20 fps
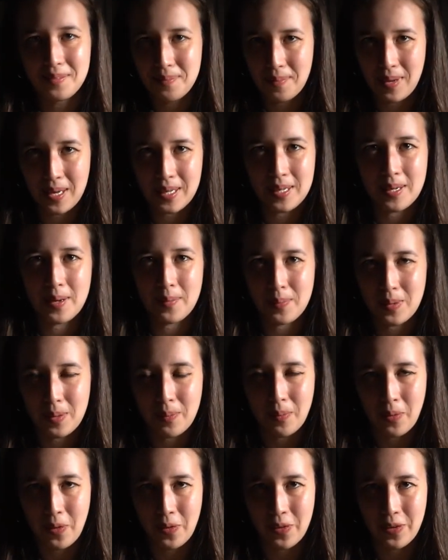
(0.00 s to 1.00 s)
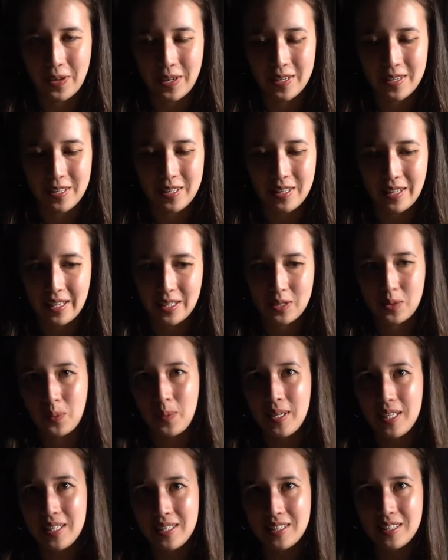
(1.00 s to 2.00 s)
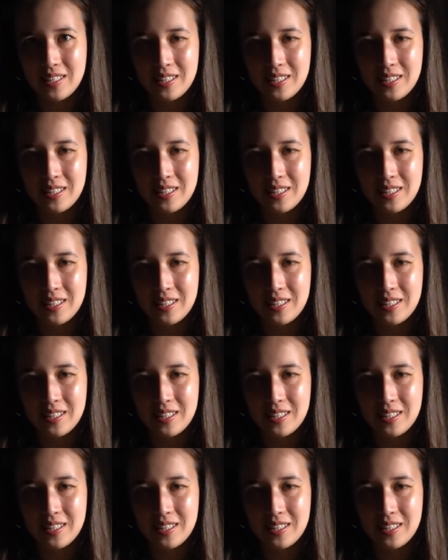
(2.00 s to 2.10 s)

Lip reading: make it a bit more like twigs